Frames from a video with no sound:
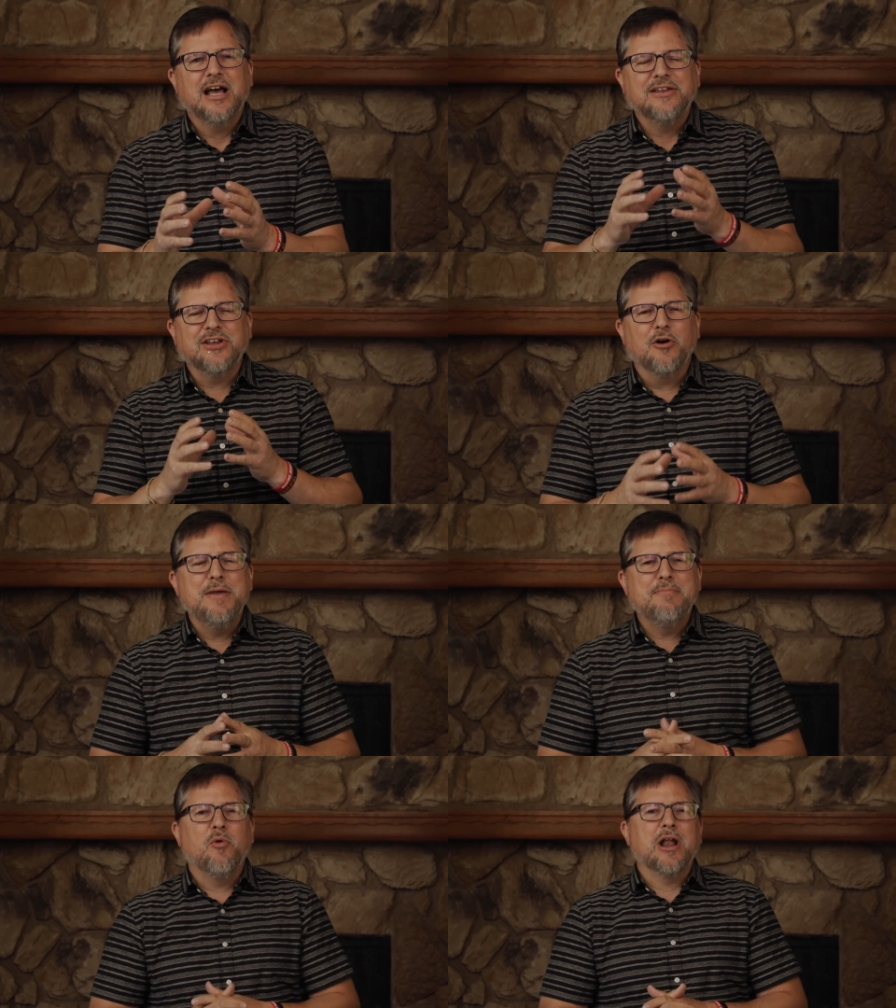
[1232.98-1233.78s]
I tell
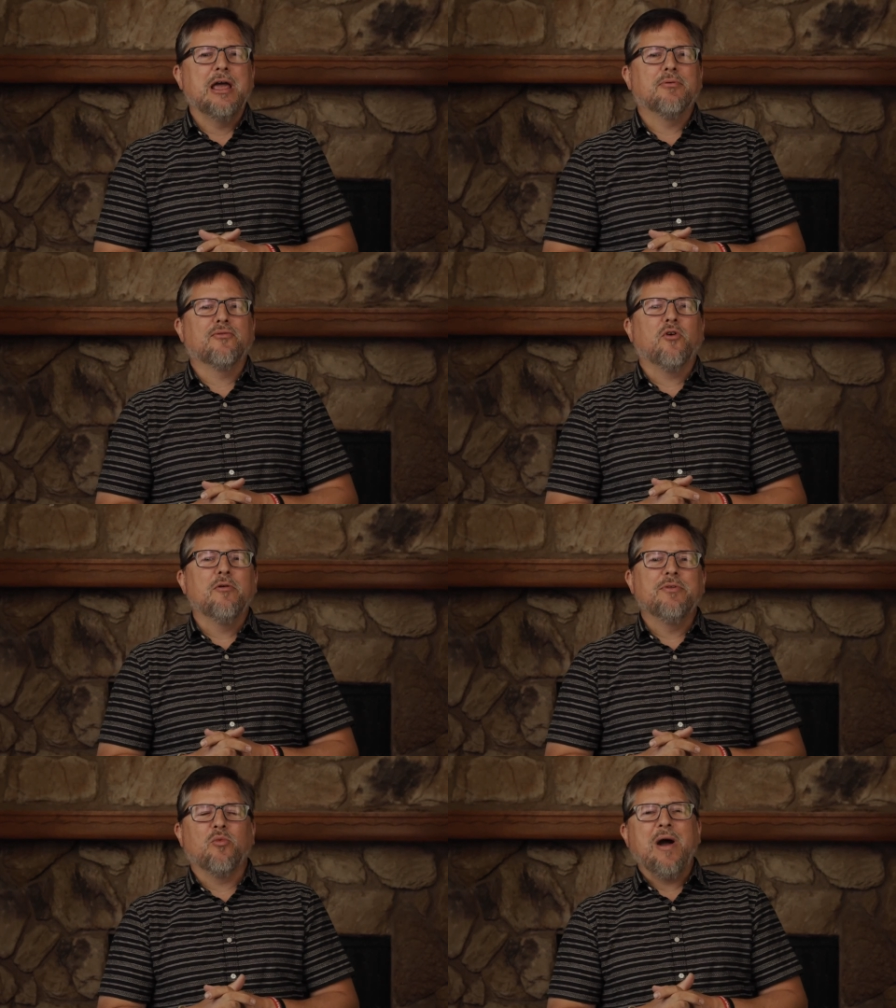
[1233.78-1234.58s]
people when I
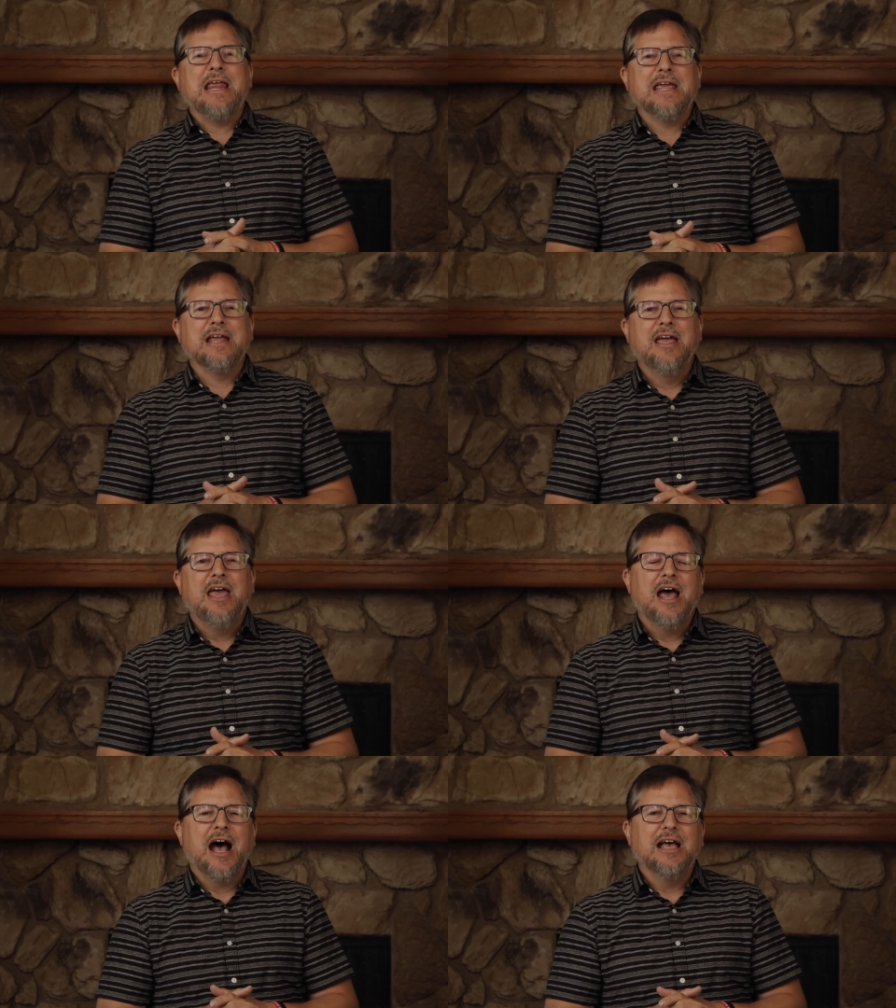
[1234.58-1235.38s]
perform their wedding,
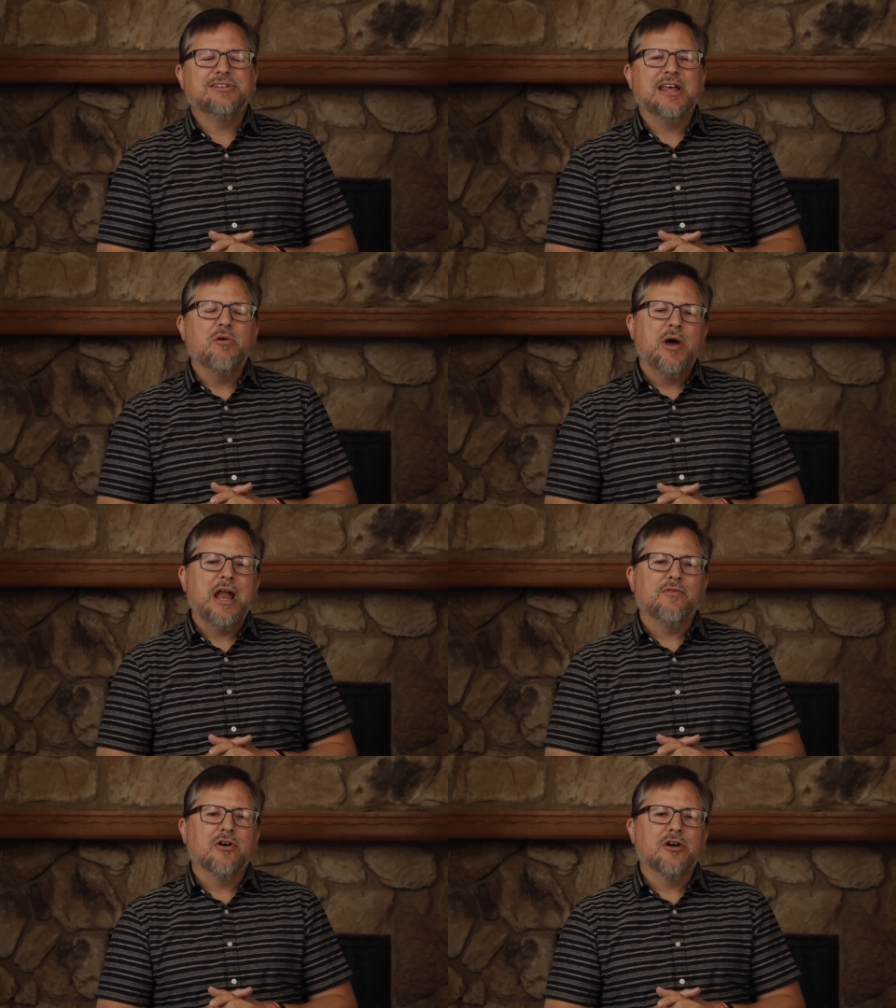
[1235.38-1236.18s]
I say,
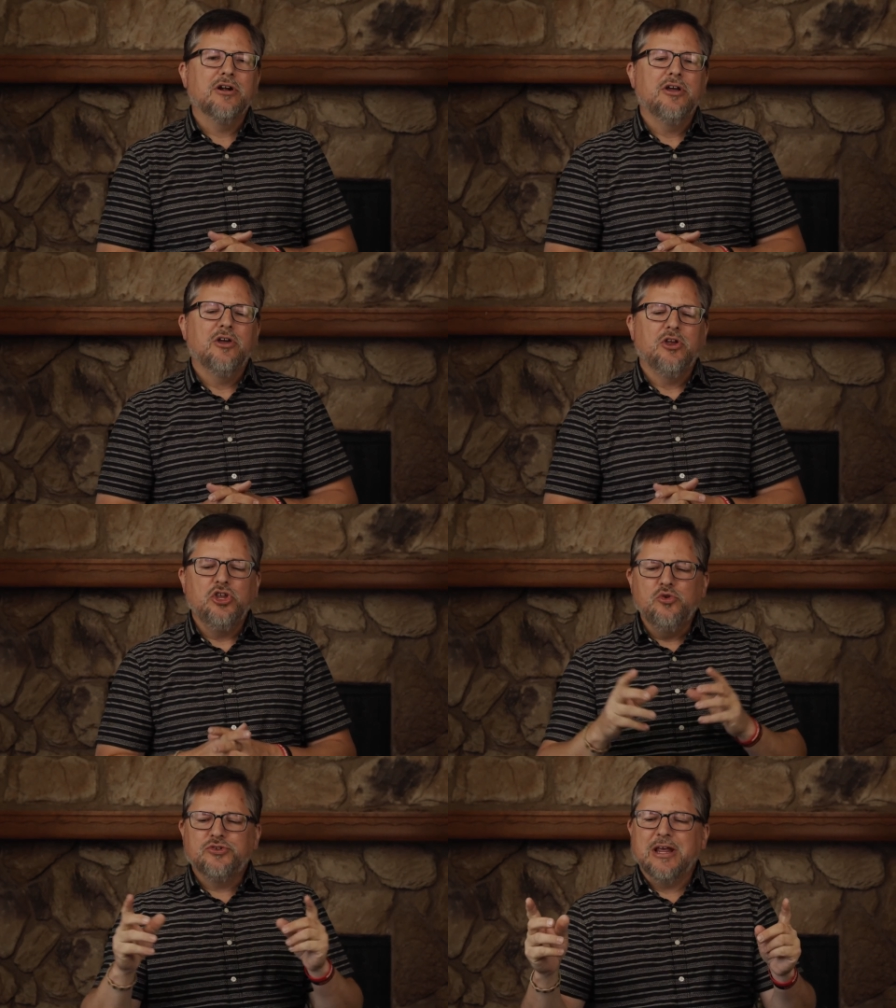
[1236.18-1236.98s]
whenever
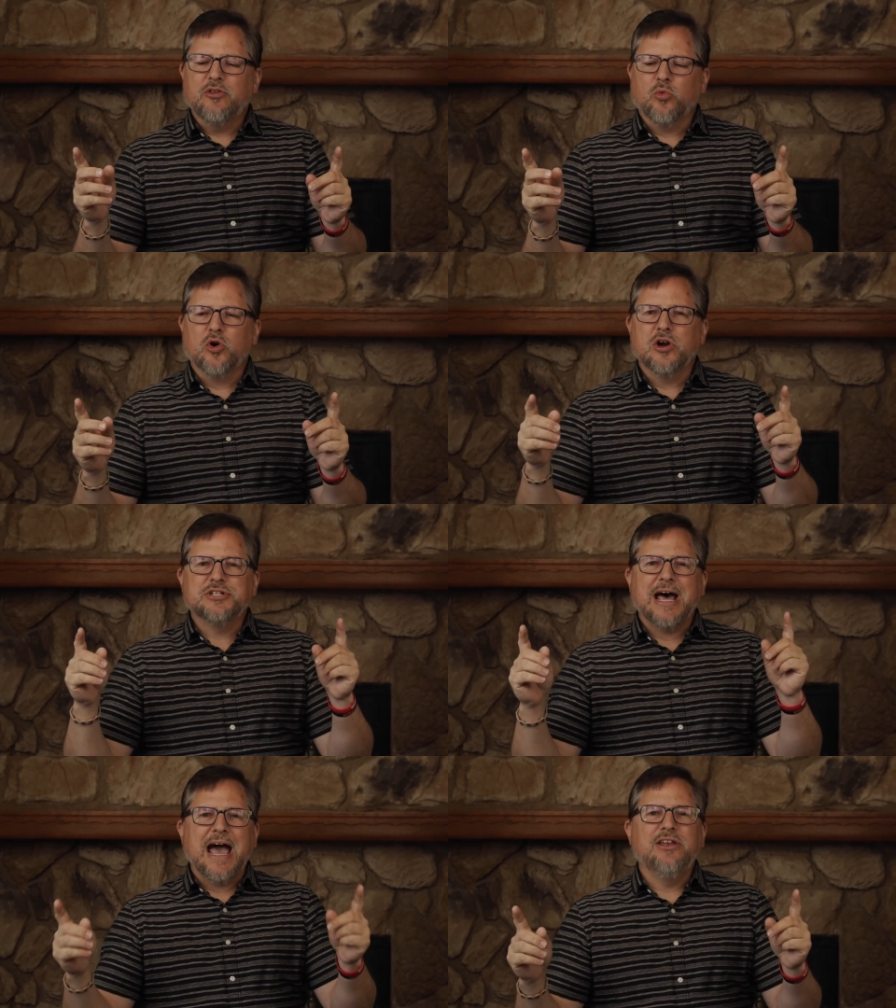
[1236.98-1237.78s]
you say the
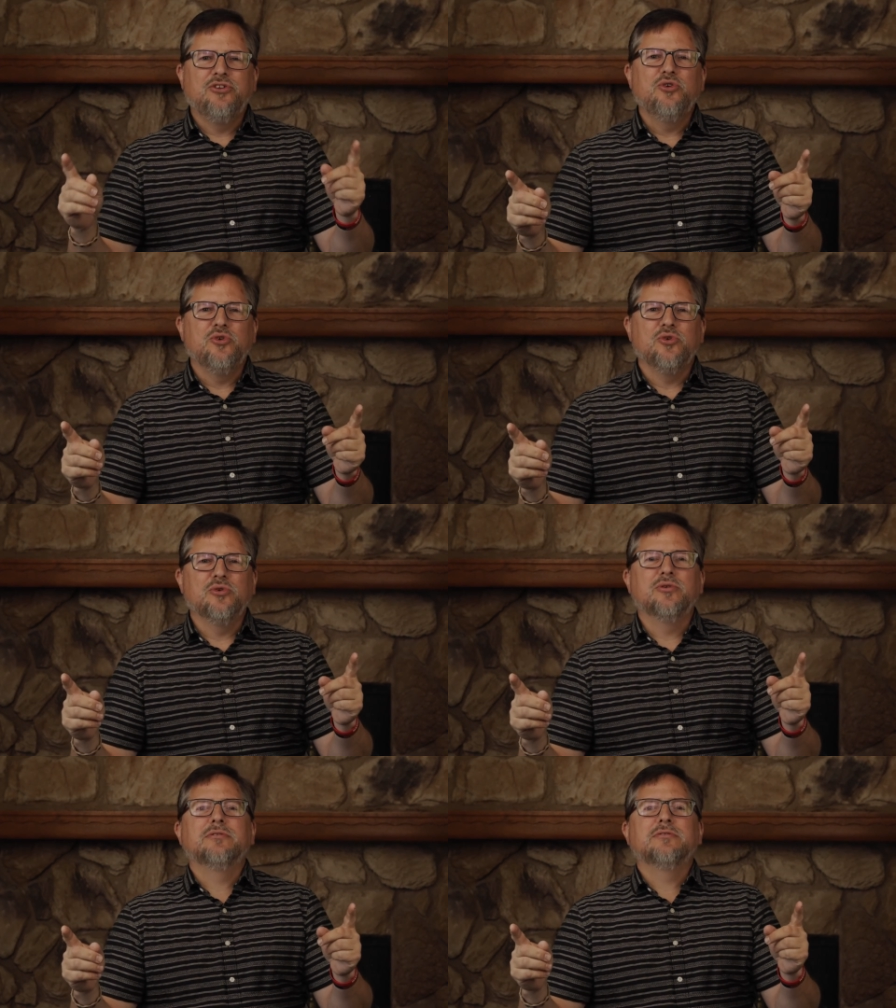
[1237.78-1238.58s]
words, I
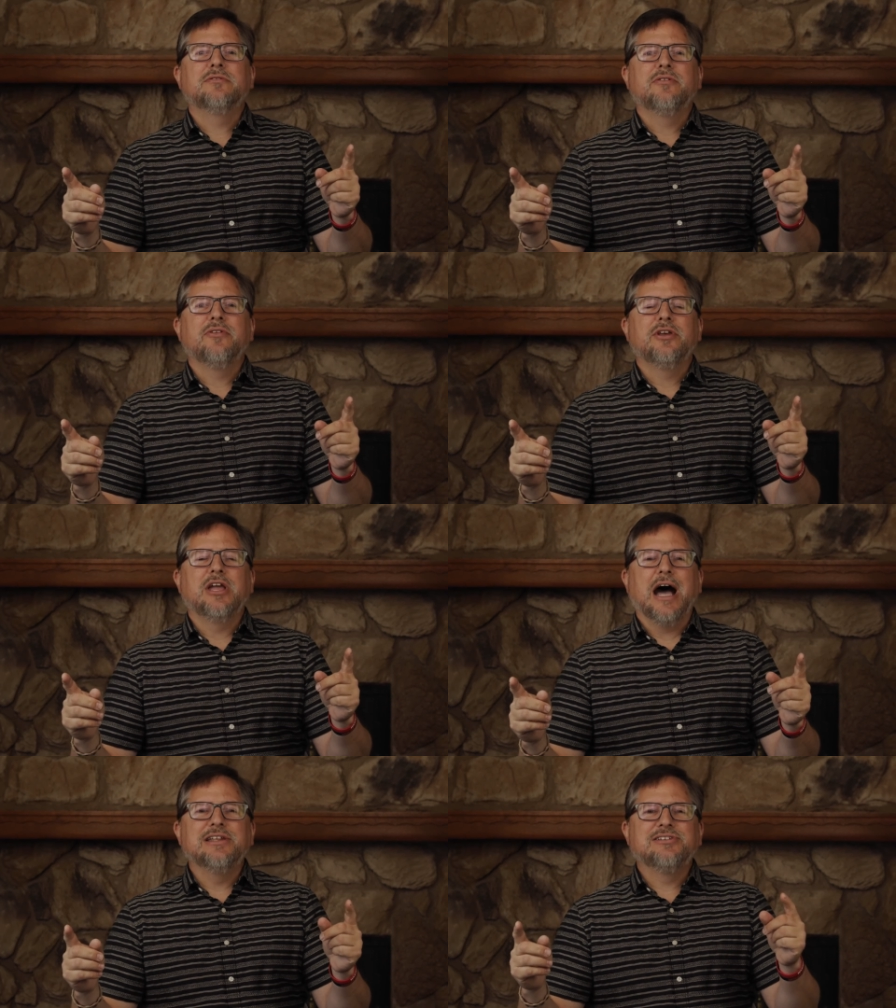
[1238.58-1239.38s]
do,
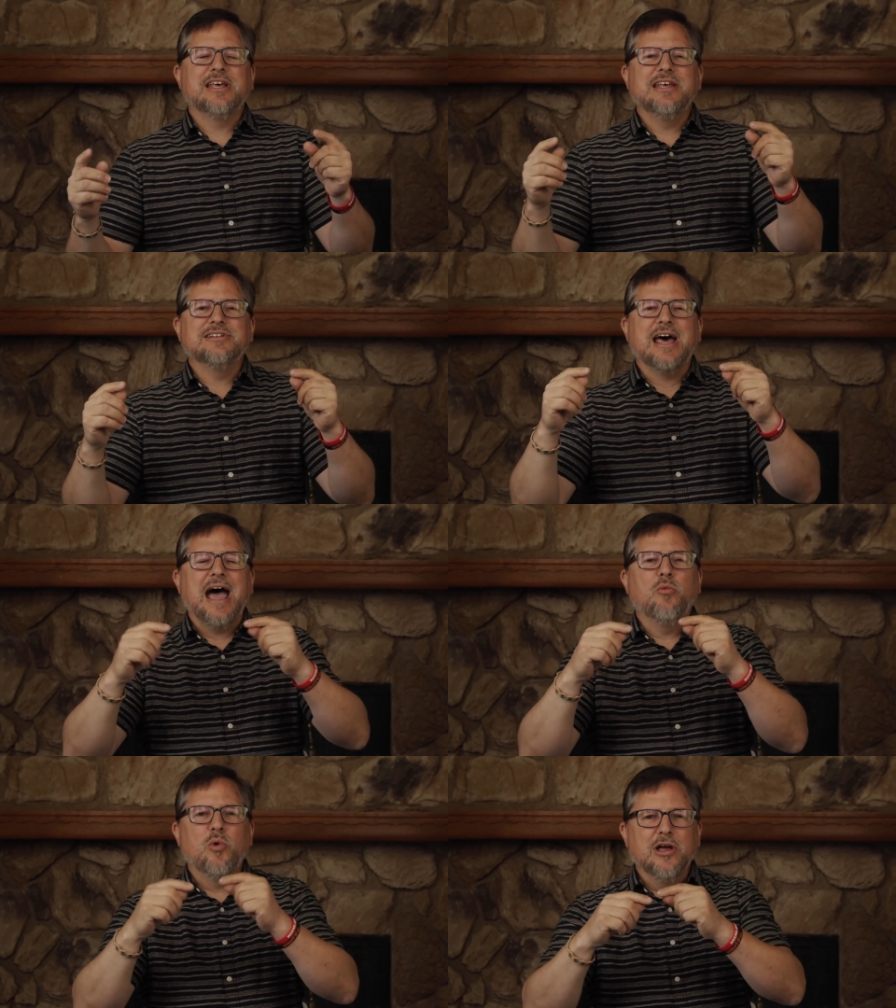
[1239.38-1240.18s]
God says,
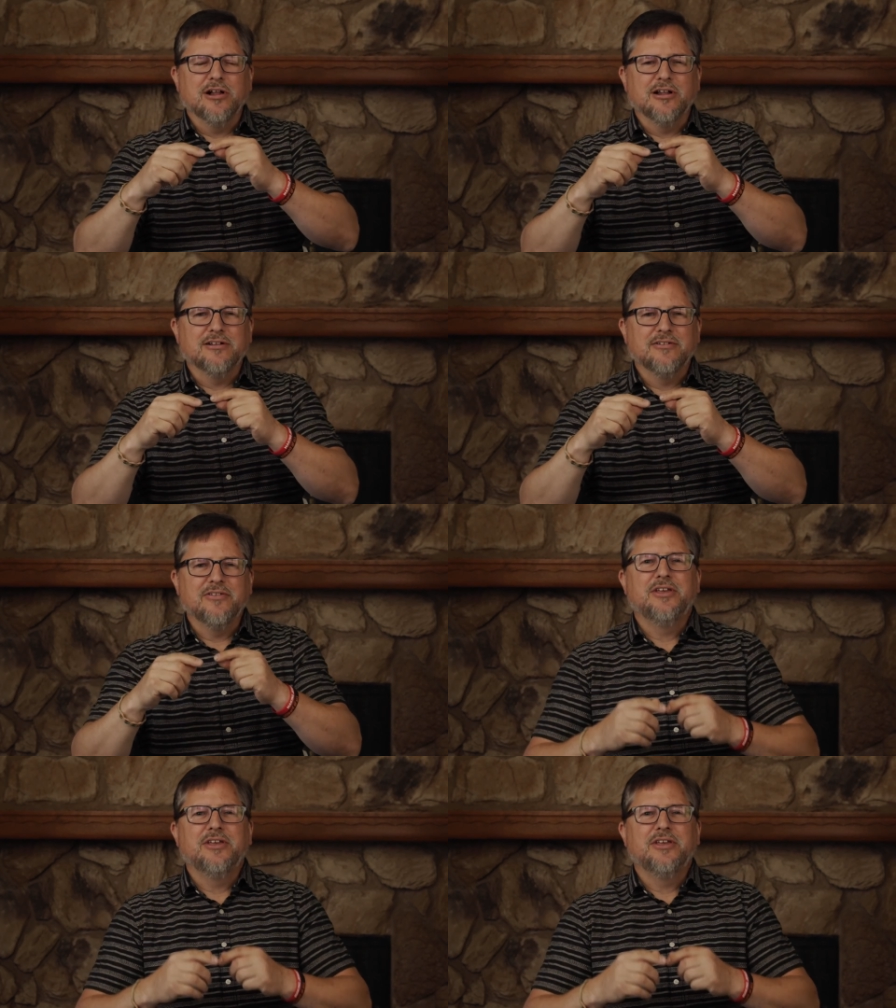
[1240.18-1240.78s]
I will.